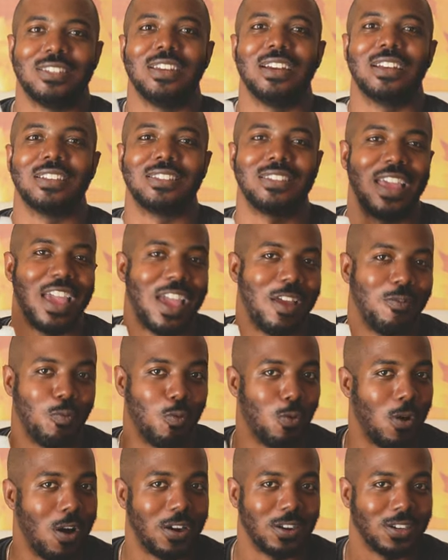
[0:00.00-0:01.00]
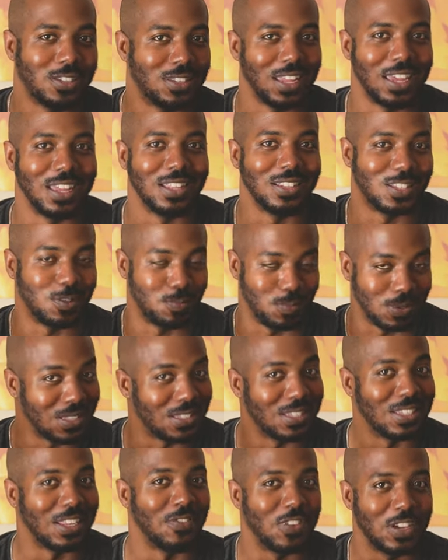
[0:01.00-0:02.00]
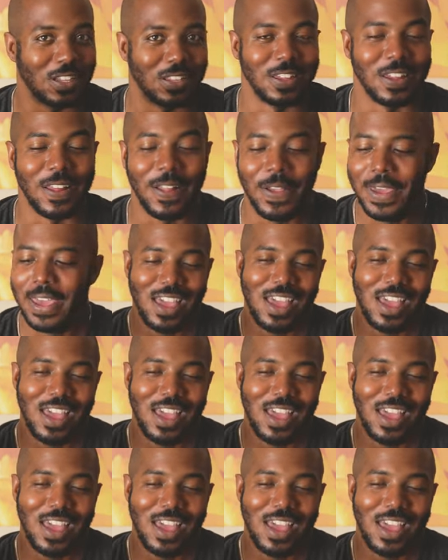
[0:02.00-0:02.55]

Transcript: dust, and water stains specifically.